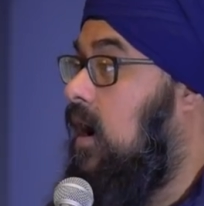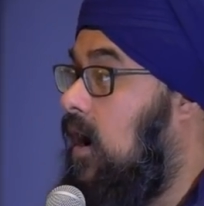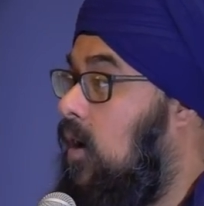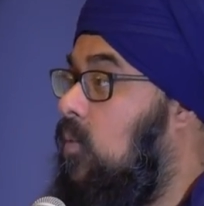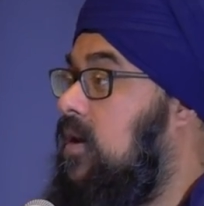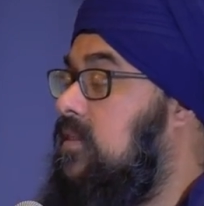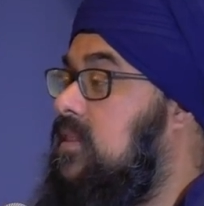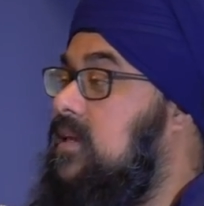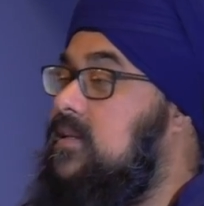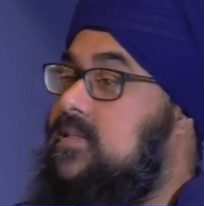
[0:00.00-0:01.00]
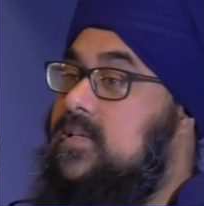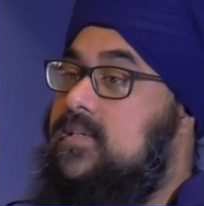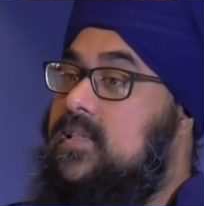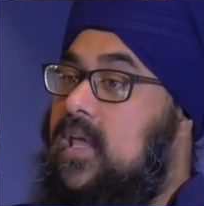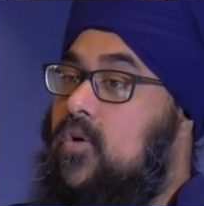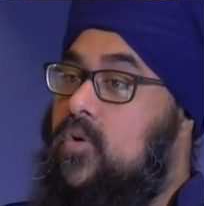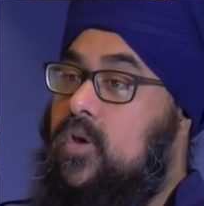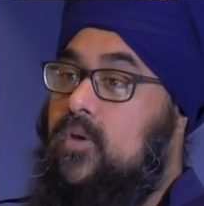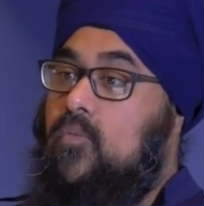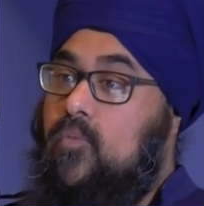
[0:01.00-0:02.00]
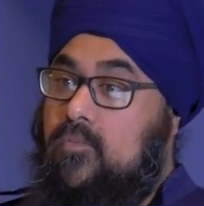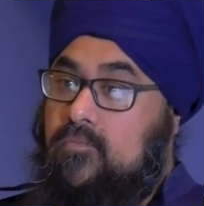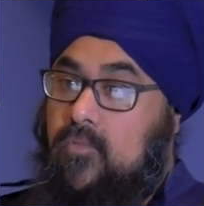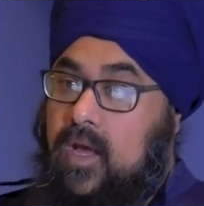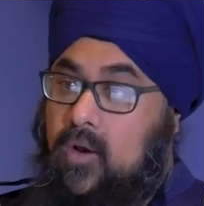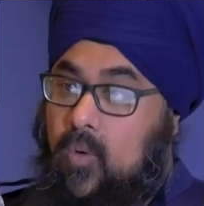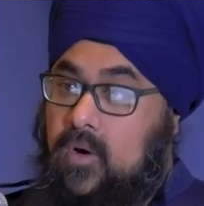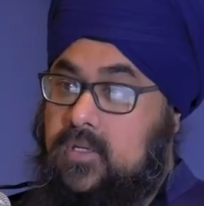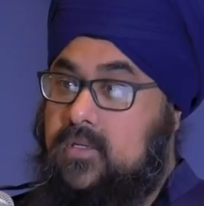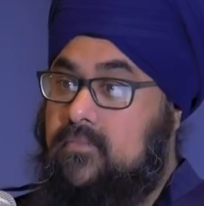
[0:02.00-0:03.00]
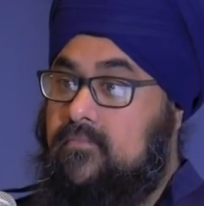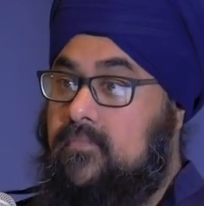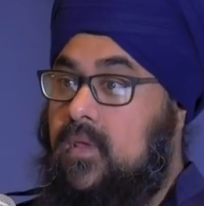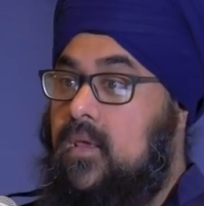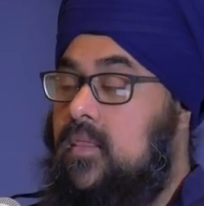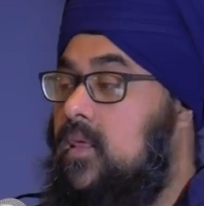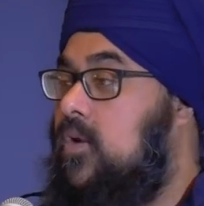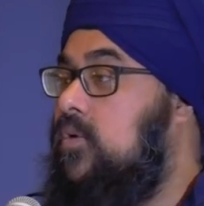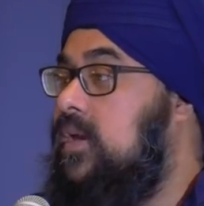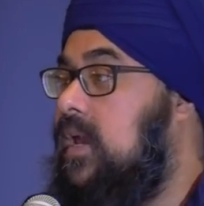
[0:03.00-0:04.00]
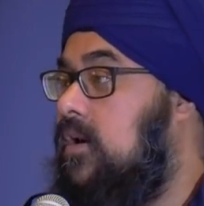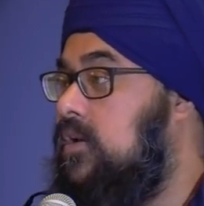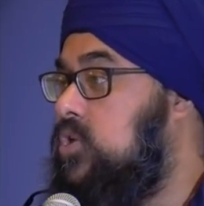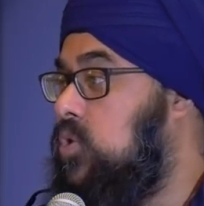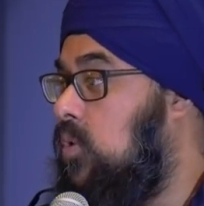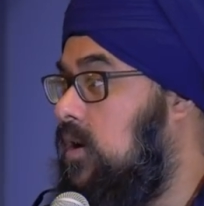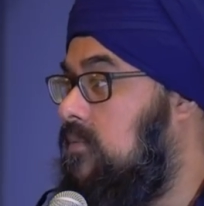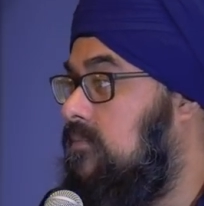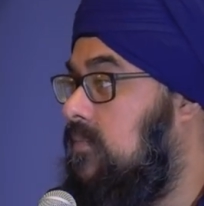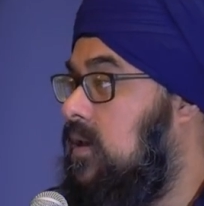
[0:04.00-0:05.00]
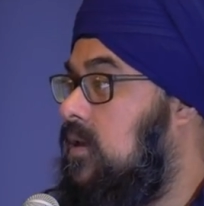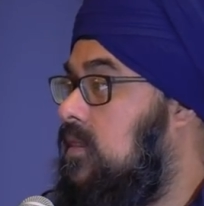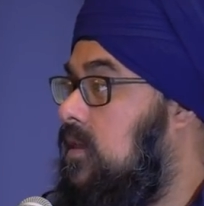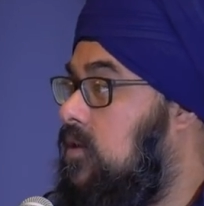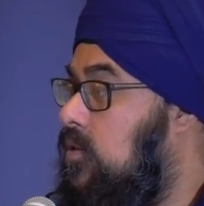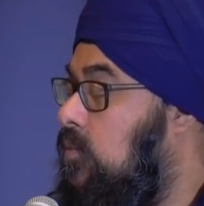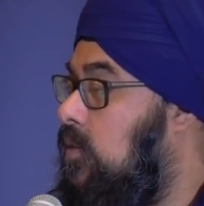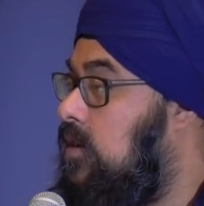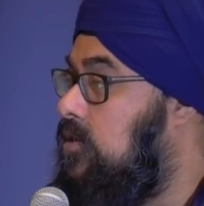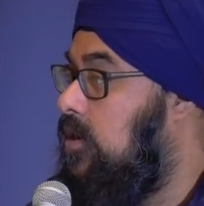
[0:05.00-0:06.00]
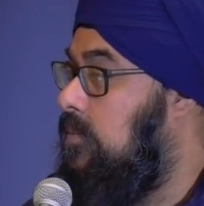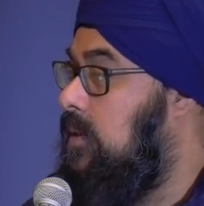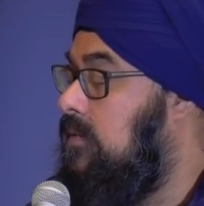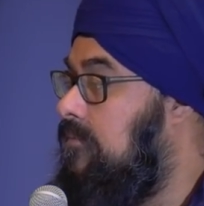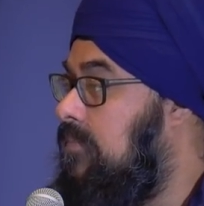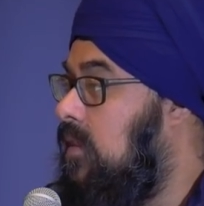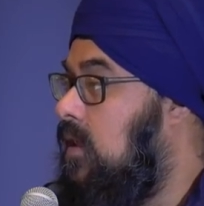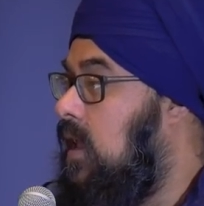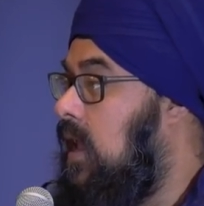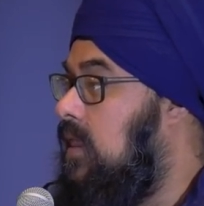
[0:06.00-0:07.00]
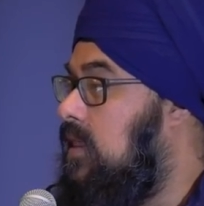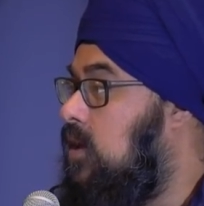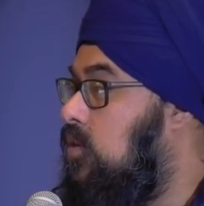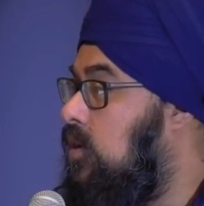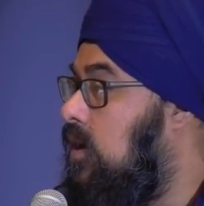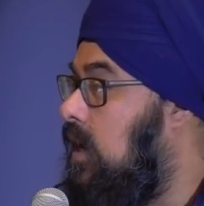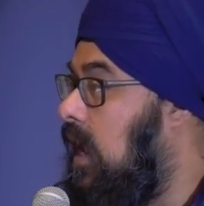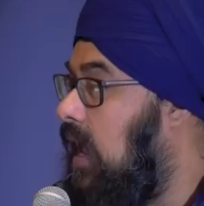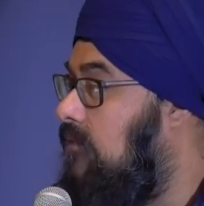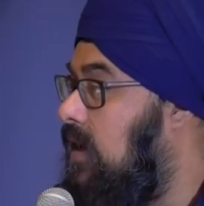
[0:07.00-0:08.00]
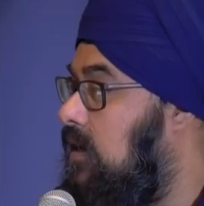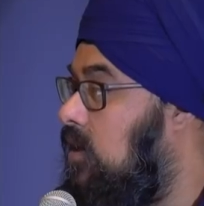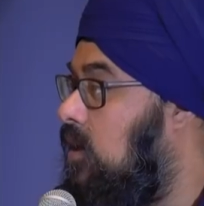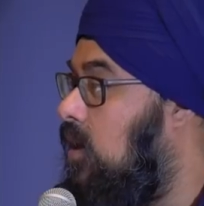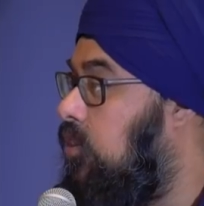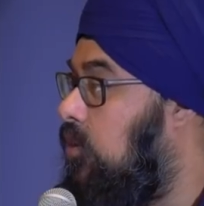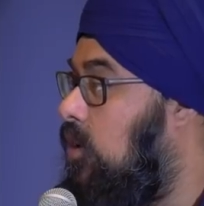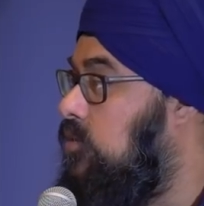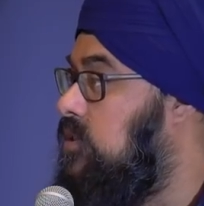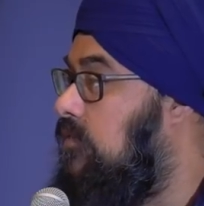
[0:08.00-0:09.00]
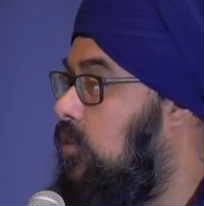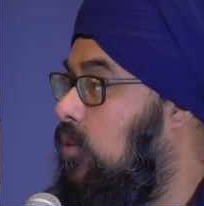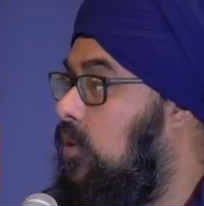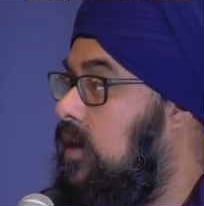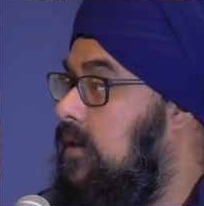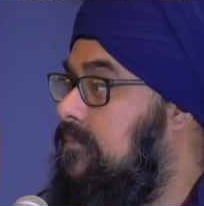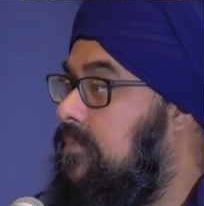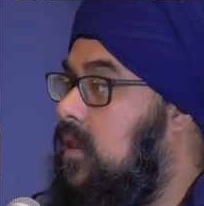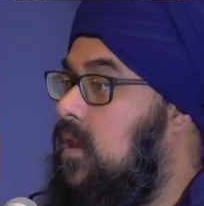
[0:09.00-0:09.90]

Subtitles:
One of the things is they couldn't ride a horse. They couldn't carry a sword. They couldn't wear a turban. And they couldn't have any thrones of authority.